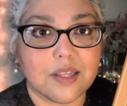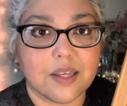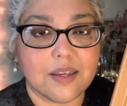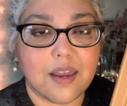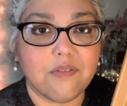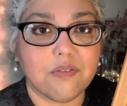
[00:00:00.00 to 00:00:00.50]

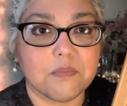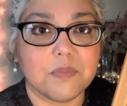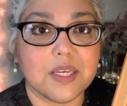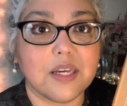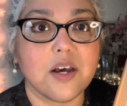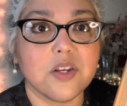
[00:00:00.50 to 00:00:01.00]
Like every,
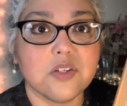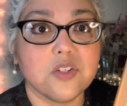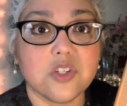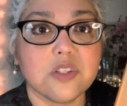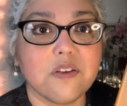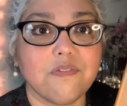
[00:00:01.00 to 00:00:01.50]
because
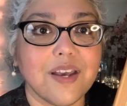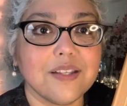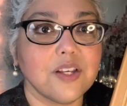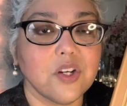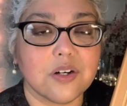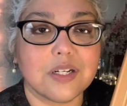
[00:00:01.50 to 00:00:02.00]
just the fact
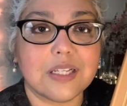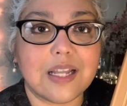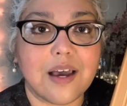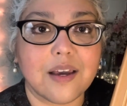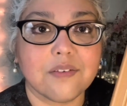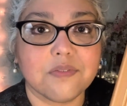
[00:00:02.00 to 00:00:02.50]
that you're
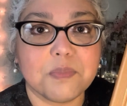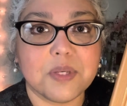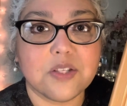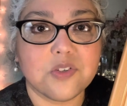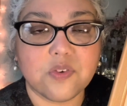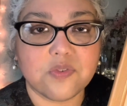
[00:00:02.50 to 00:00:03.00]
alive
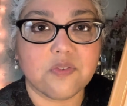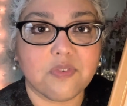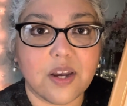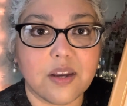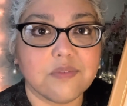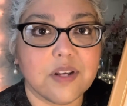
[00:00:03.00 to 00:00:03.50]
means you've
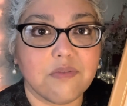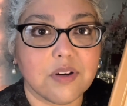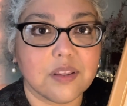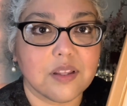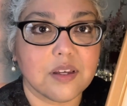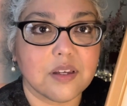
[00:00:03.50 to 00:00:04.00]
survived
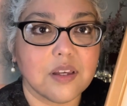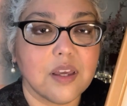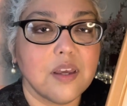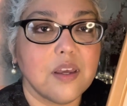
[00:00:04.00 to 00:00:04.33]
everything.